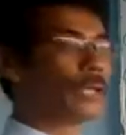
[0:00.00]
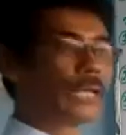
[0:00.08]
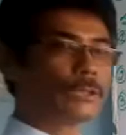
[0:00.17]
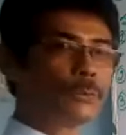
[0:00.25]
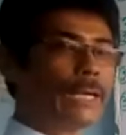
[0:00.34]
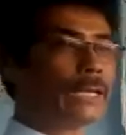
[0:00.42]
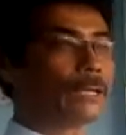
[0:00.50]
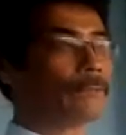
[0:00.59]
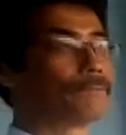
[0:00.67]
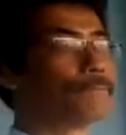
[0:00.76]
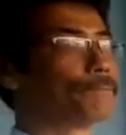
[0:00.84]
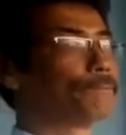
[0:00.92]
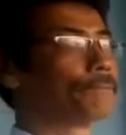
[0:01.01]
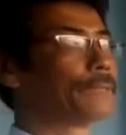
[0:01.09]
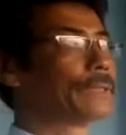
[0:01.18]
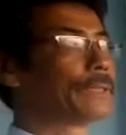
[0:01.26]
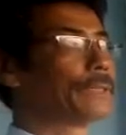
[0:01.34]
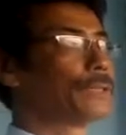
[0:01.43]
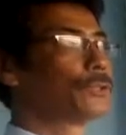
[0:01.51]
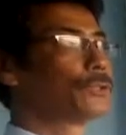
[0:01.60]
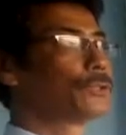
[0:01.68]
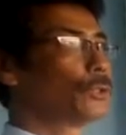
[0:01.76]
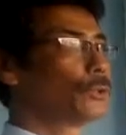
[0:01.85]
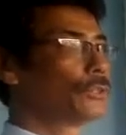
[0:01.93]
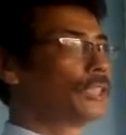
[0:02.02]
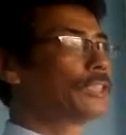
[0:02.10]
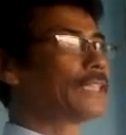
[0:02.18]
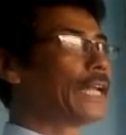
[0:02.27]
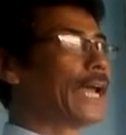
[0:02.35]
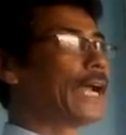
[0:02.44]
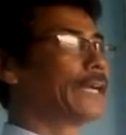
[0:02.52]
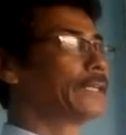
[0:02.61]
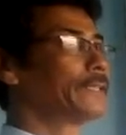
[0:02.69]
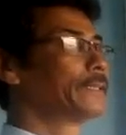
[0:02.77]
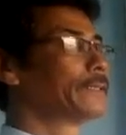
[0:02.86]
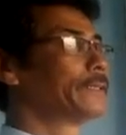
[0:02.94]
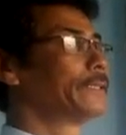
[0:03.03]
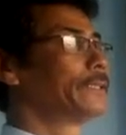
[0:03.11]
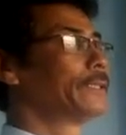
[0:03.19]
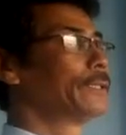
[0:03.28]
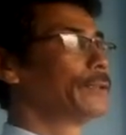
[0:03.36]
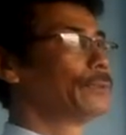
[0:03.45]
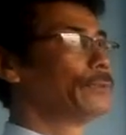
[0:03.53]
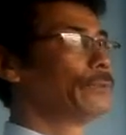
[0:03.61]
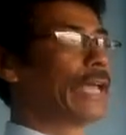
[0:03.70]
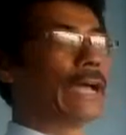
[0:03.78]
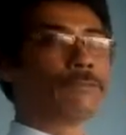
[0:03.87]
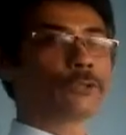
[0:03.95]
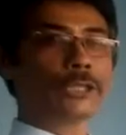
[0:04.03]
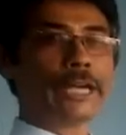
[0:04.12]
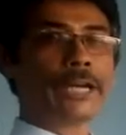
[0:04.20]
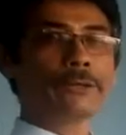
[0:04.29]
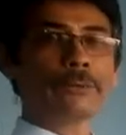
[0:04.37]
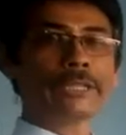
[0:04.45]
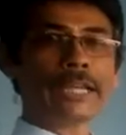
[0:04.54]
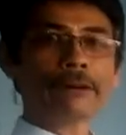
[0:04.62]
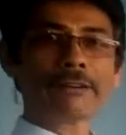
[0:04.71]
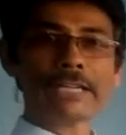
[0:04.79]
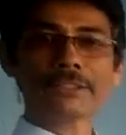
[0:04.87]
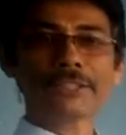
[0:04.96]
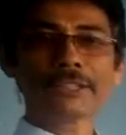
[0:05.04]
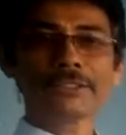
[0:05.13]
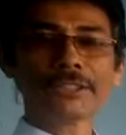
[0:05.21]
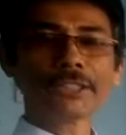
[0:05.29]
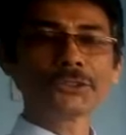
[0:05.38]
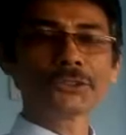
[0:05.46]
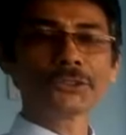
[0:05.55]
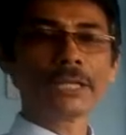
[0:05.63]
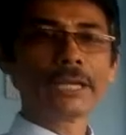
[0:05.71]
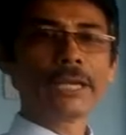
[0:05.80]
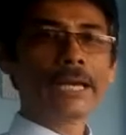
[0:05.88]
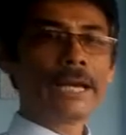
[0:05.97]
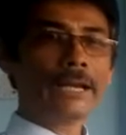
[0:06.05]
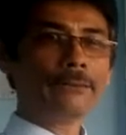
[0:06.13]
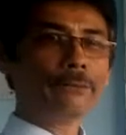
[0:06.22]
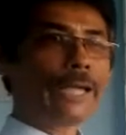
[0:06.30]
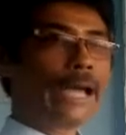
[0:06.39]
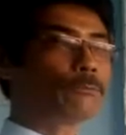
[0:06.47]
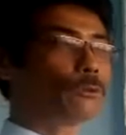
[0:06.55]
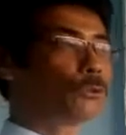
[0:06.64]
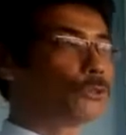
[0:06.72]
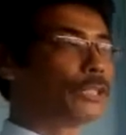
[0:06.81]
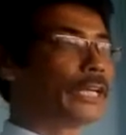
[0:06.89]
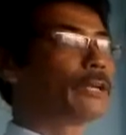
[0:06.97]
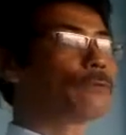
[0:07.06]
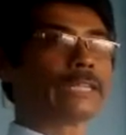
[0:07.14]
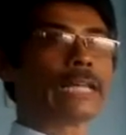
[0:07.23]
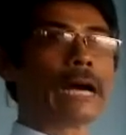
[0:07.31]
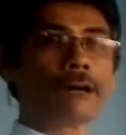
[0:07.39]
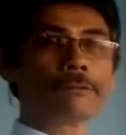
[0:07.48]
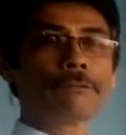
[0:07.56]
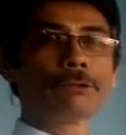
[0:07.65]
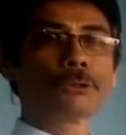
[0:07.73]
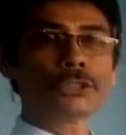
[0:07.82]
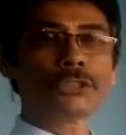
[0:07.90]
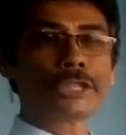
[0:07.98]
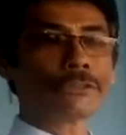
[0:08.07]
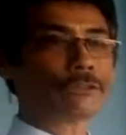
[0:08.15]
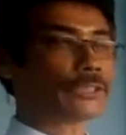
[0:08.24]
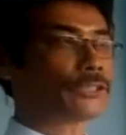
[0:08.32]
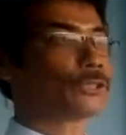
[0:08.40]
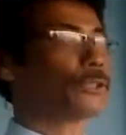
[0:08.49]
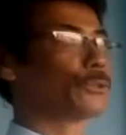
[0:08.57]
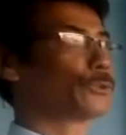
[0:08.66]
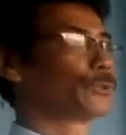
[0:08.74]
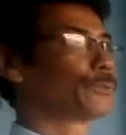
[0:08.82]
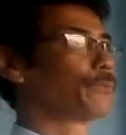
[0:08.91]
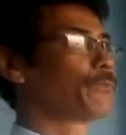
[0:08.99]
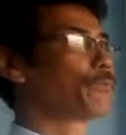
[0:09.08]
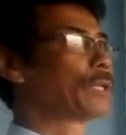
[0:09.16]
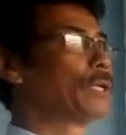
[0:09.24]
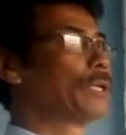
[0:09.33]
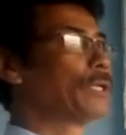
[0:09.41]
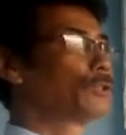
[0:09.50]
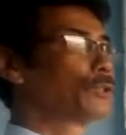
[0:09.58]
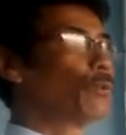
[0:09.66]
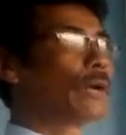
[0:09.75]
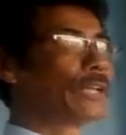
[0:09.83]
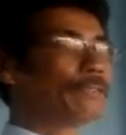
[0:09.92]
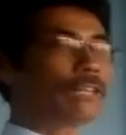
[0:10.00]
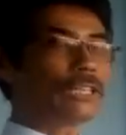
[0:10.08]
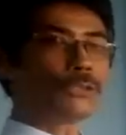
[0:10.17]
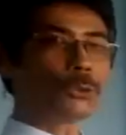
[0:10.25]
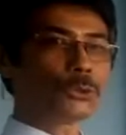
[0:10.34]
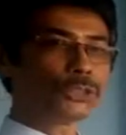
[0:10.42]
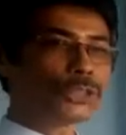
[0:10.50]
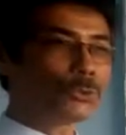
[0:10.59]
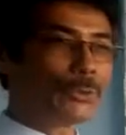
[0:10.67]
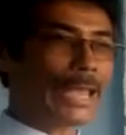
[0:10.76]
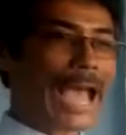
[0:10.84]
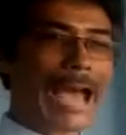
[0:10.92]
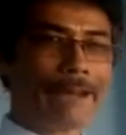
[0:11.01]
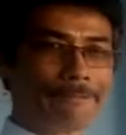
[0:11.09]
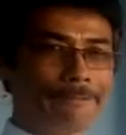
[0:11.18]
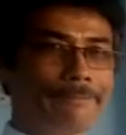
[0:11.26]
as well. So this land we have shared with our ancestors, and we have to share with our future generation also. So whatever resources we have,